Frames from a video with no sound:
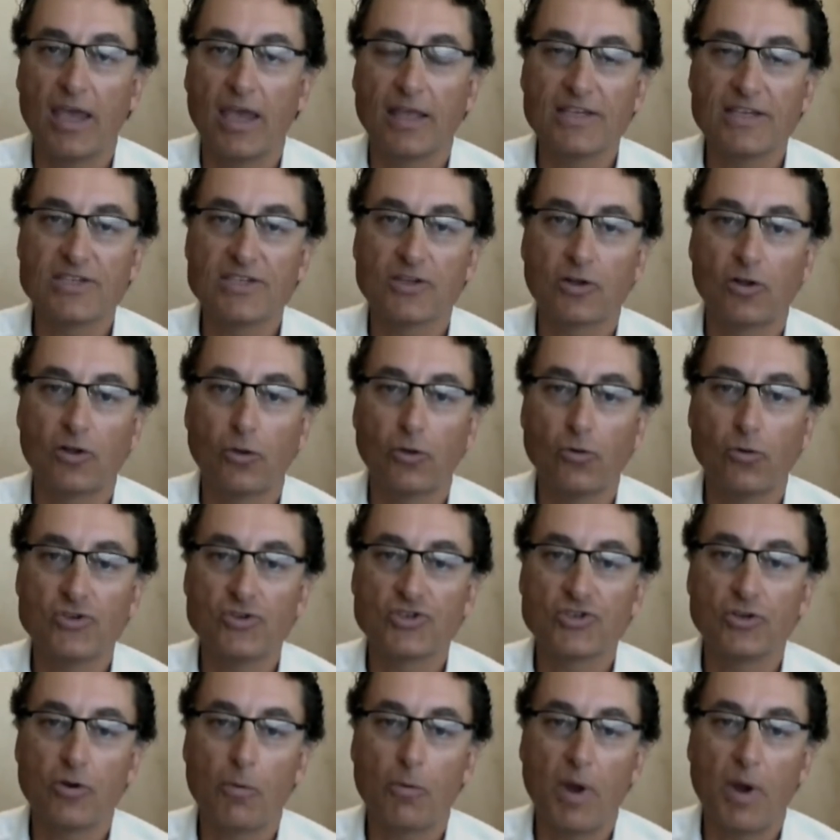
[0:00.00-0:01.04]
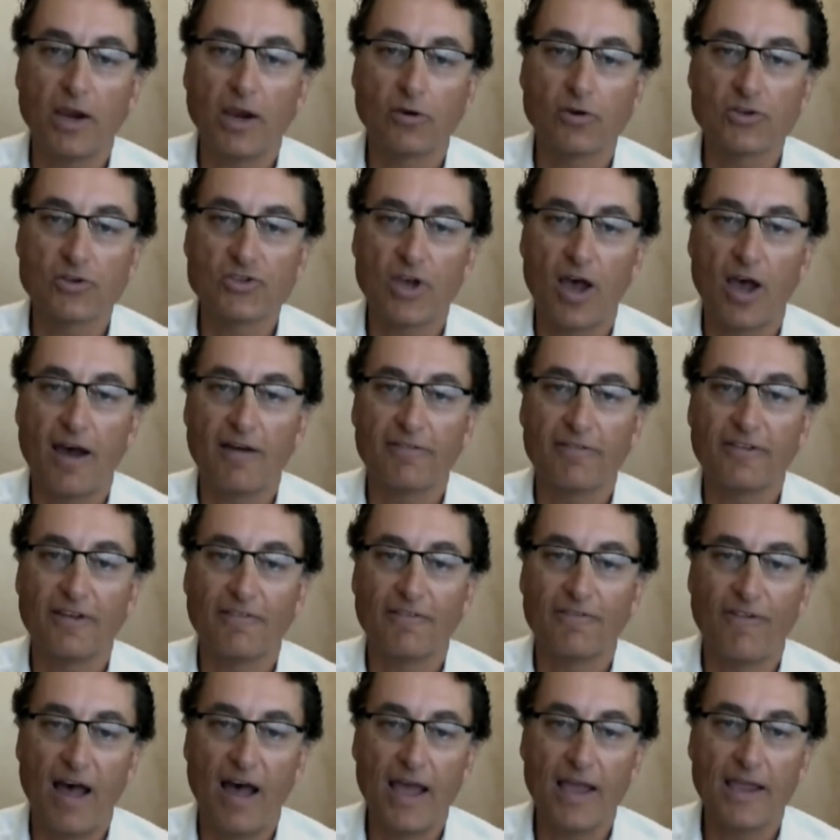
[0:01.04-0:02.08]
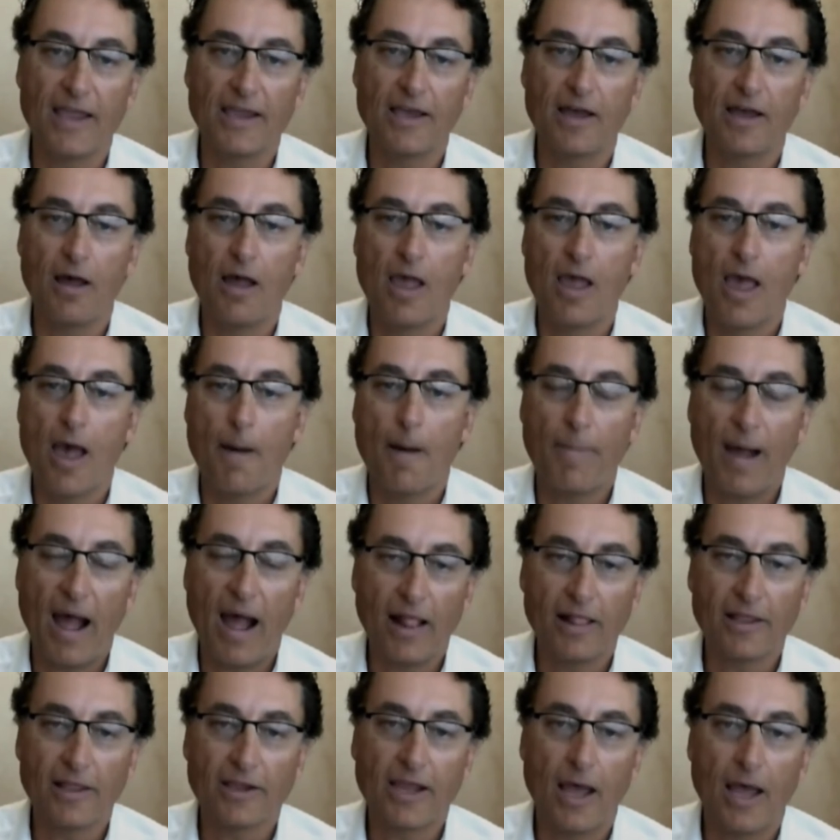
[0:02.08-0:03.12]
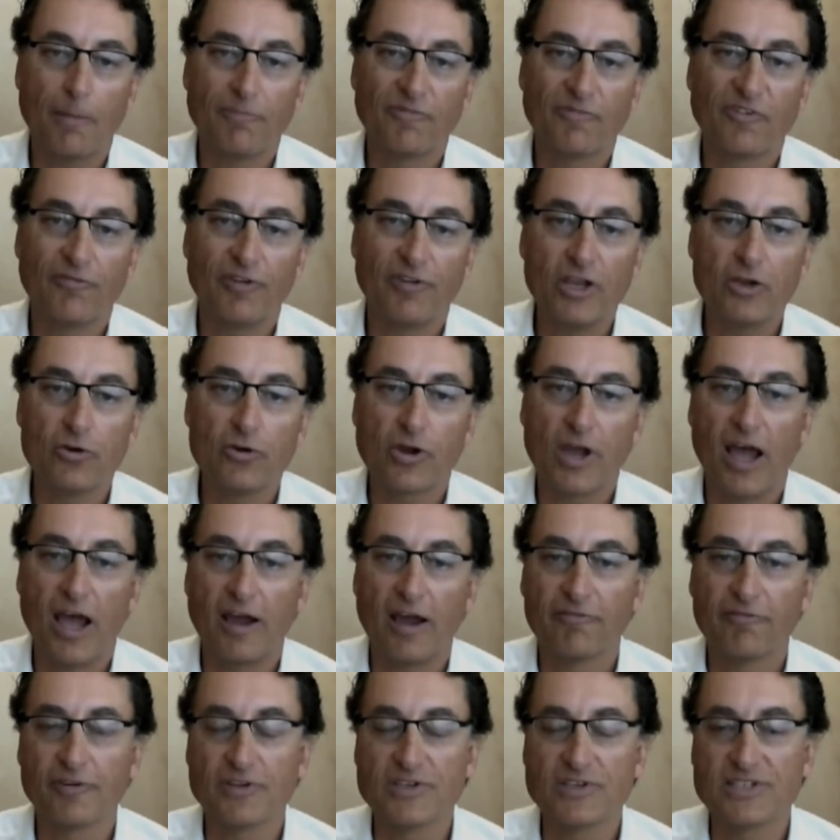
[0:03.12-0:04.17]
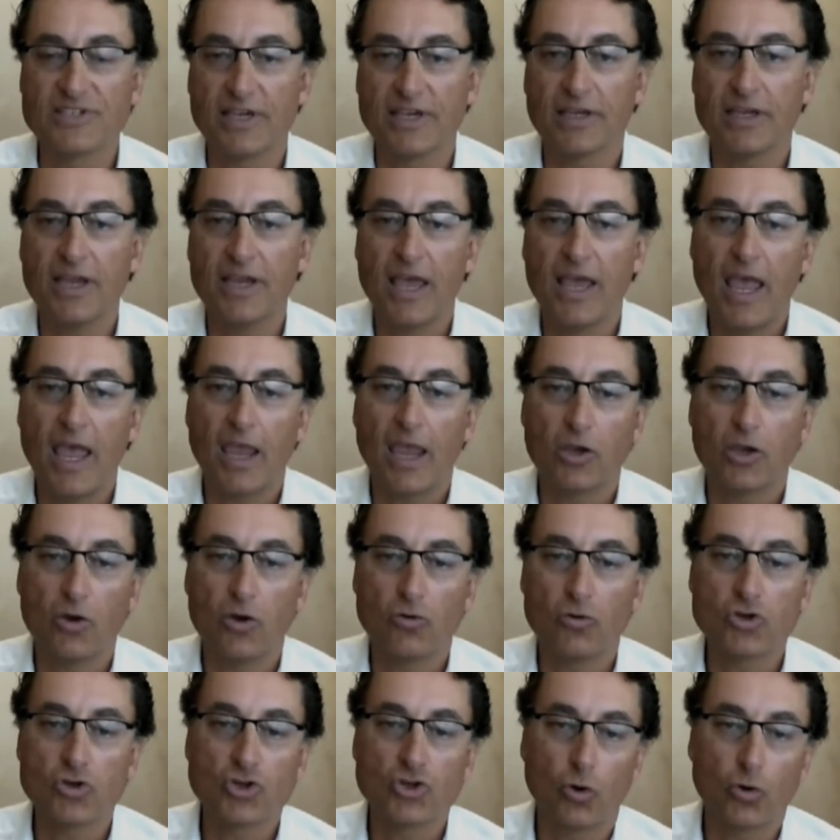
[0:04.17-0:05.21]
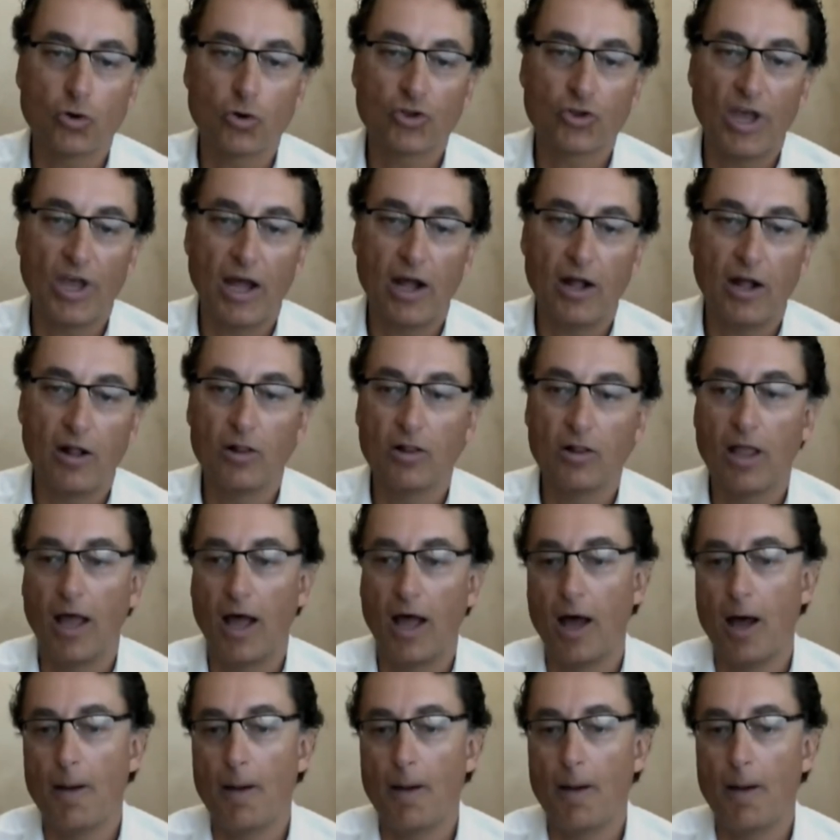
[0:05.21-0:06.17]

And this includes, you know, Microsoft, Avaya, Polycom for video conferencing, you know, ShoreTel,